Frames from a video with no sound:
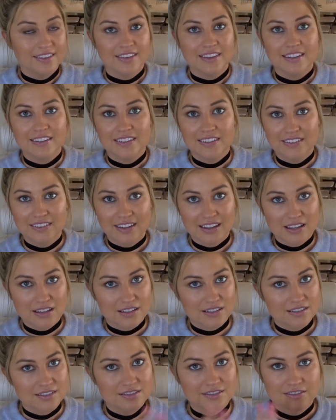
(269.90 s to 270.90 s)
This is
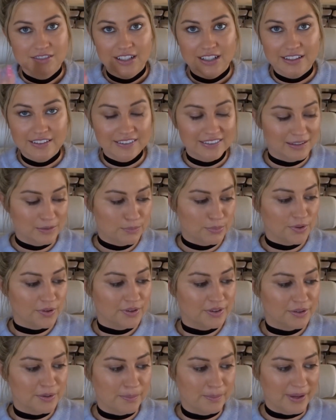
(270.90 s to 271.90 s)
like a simple
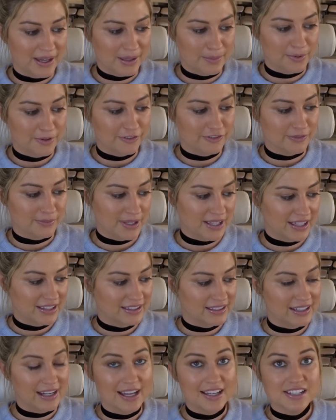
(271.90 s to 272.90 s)
little Bible for me.
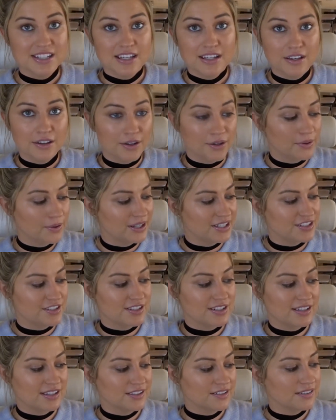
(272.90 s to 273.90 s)
And then as I go, I
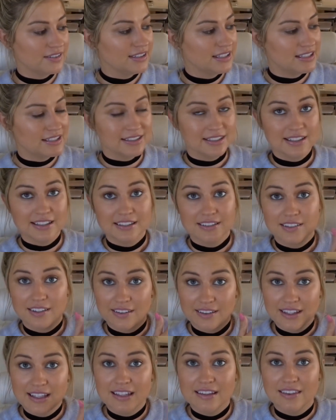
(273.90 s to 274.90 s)
just literally
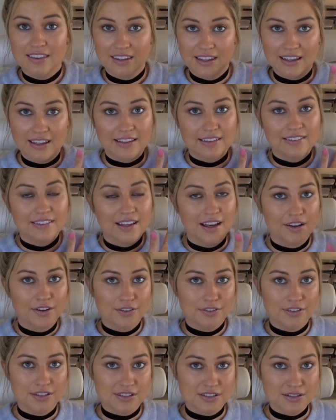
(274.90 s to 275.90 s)
delete things out
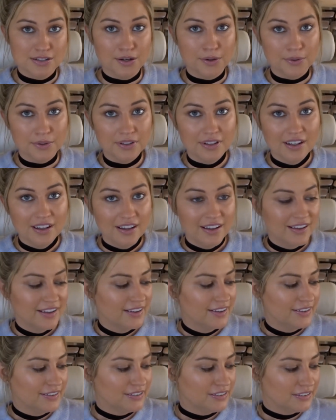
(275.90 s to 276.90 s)
of this note.
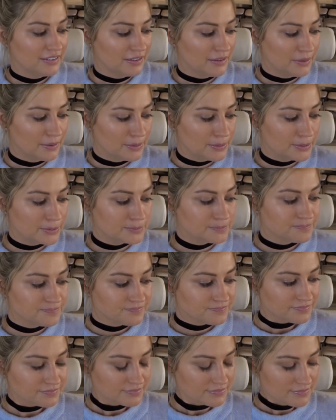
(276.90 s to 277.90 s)
So
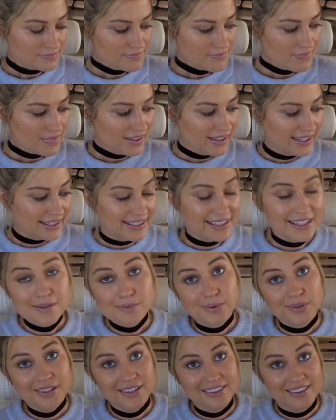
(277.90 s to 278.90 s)
at
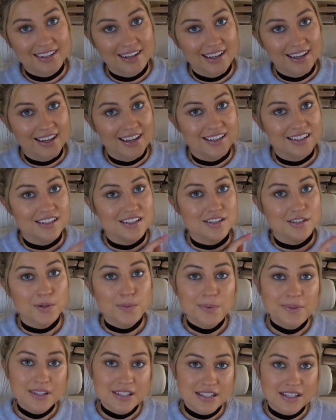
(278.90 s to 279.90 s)
any point in the day, I can just
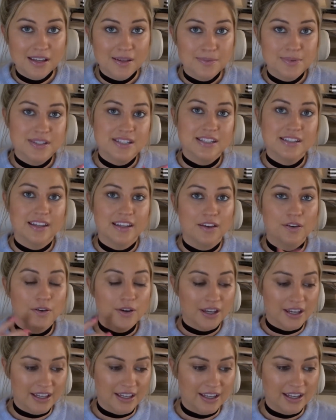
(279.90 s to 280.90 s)
open this up, see like,
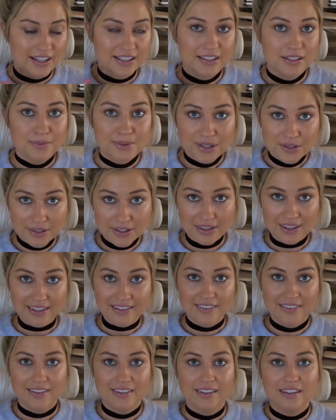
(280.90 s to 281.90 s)
okay, I need to be doing
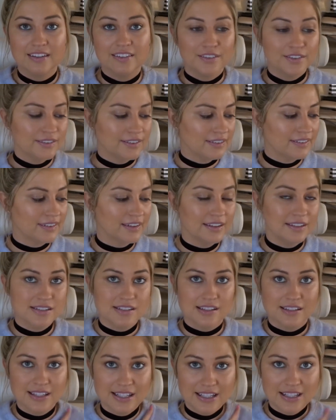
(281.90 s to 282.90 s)
this. And then as soon as it's done,
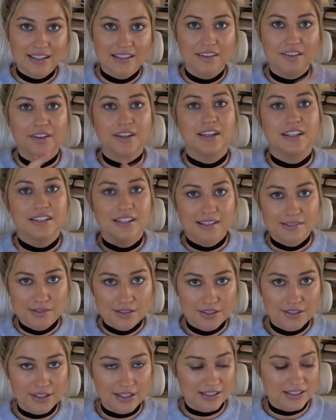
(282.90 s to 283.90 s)
delete it. Okay, time
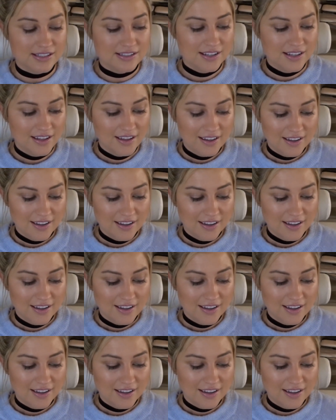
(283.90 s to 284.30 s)
to do this.